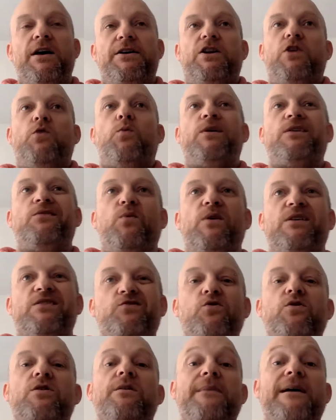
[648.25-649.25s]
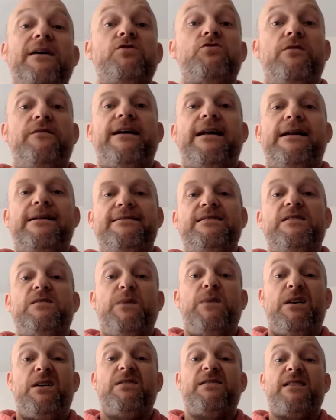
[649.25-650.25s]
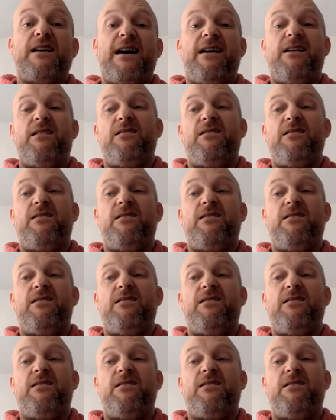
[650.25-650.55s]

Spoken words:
We're talking about trivialities because